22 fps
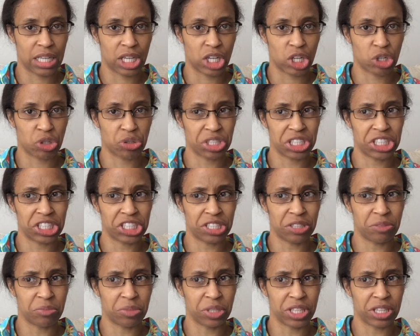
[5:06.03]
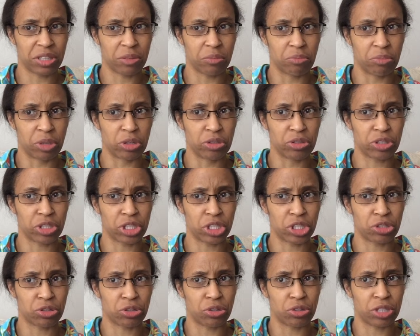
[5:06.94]
Christian put the birth
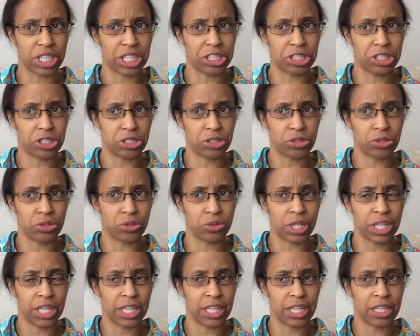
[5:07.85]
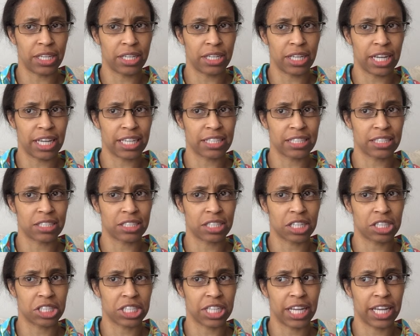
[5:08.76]
control issue in
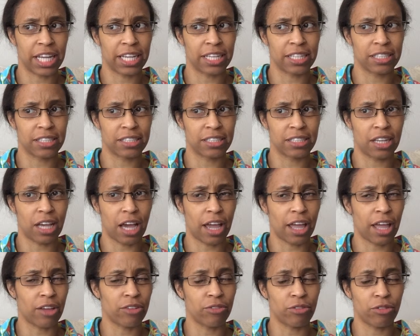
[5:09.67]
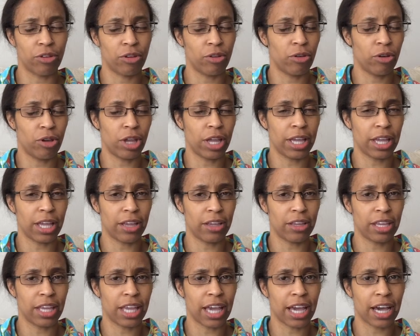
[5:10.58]
Anastasia's hands.
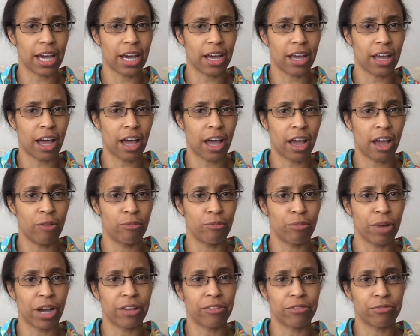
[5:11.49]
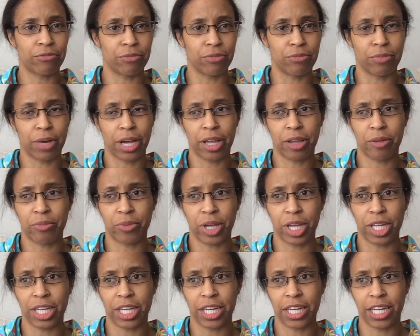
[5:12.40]
Yeah, my
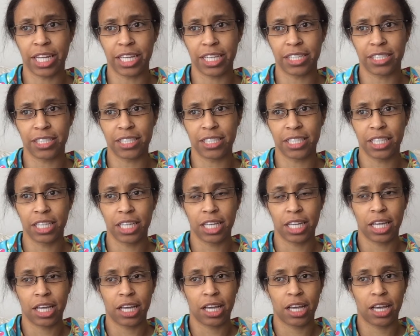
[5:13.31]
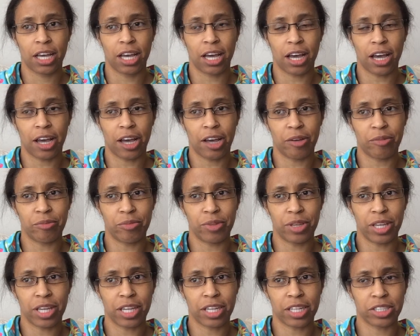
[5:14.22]
opinion is
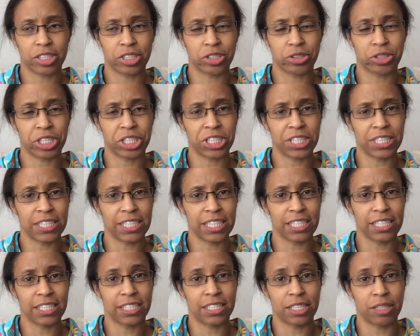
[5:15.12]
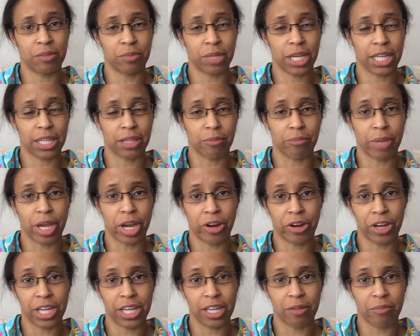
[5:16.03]
because Christian doesn't seem like the
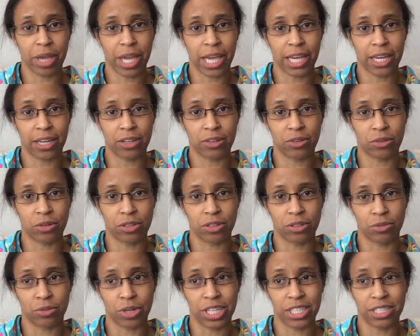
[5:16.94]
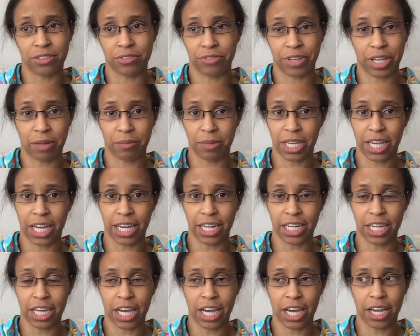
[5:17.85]
marrying man or the raise a family kind
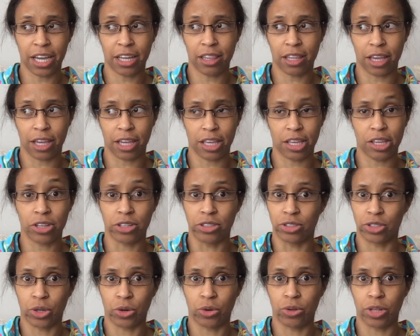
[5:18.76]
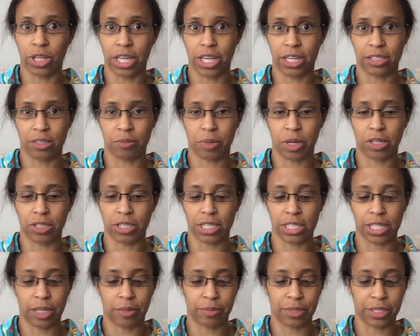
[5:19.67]
of guy. Like, he can totally get his balls
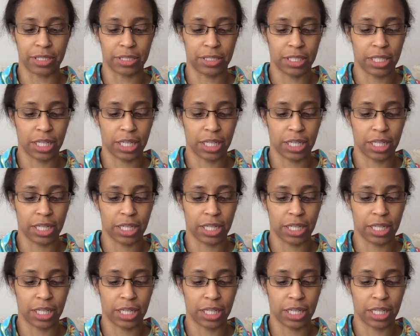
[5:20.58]
snipped.